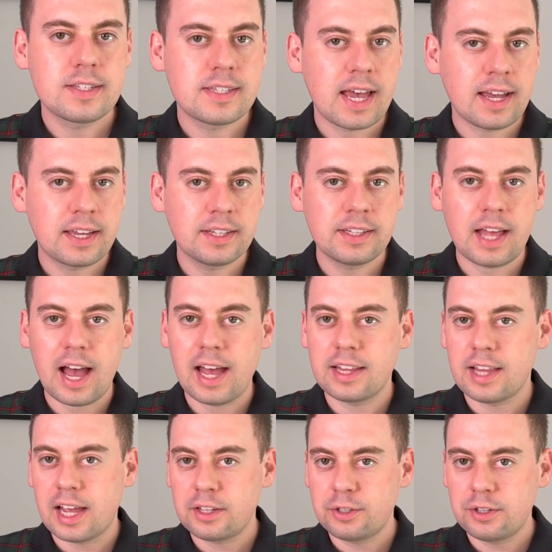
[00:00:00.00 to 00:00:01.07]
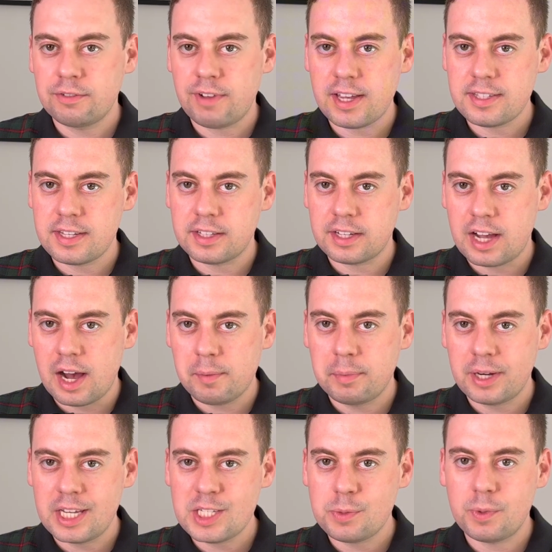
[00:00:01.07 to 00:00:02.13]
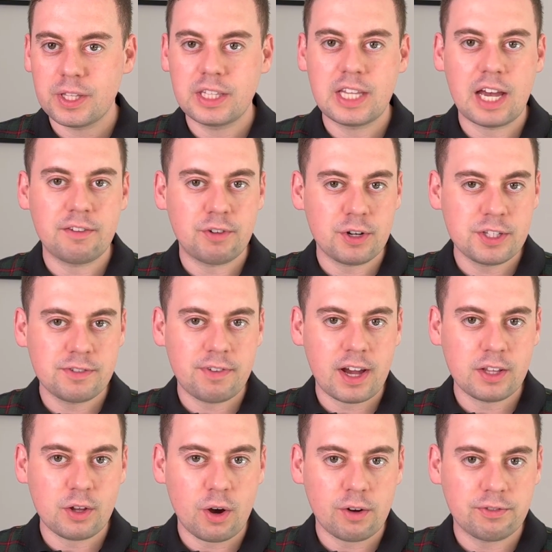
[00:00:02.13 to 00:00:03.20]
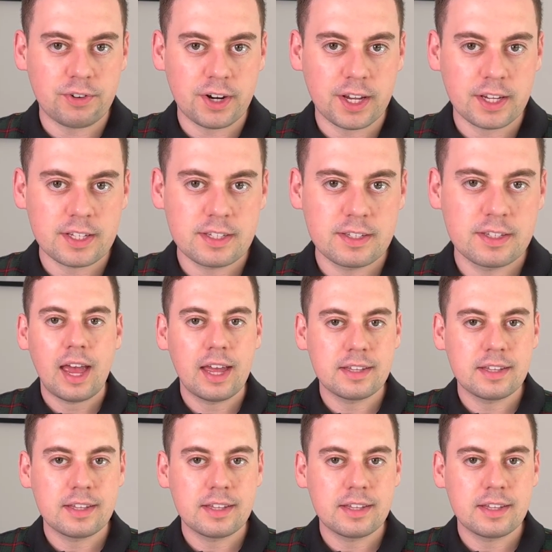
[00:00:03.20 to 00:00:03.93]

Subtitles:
Second, I like to invest in companies with diversified offerings,